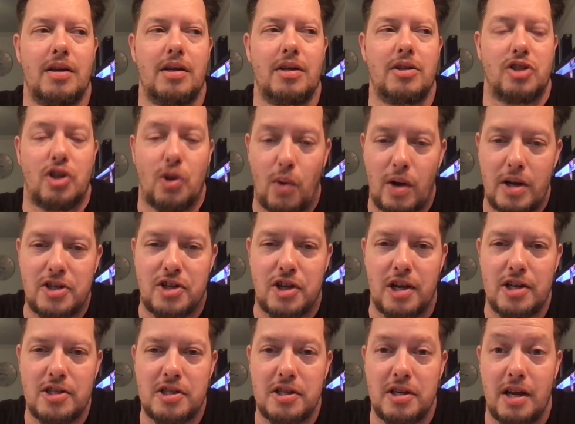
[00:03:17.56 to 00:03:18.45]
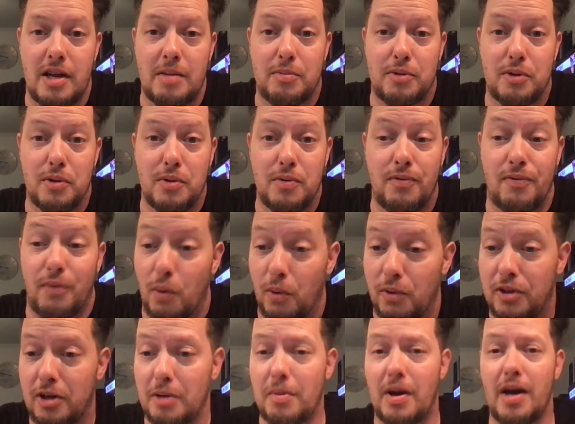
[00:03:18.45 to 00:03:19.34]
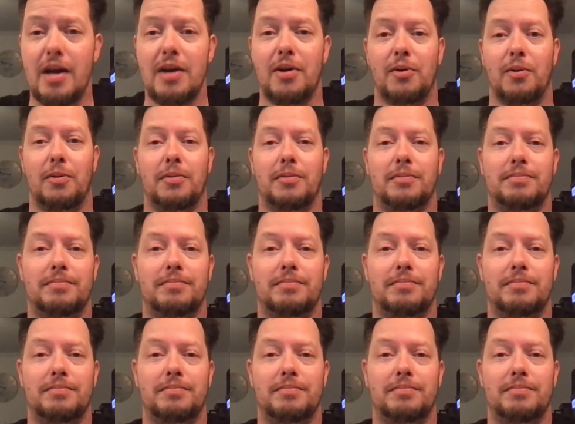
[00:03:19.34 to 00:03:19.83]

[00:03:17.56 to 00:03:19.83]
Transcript: So I changed the name to Fourth and a Mile.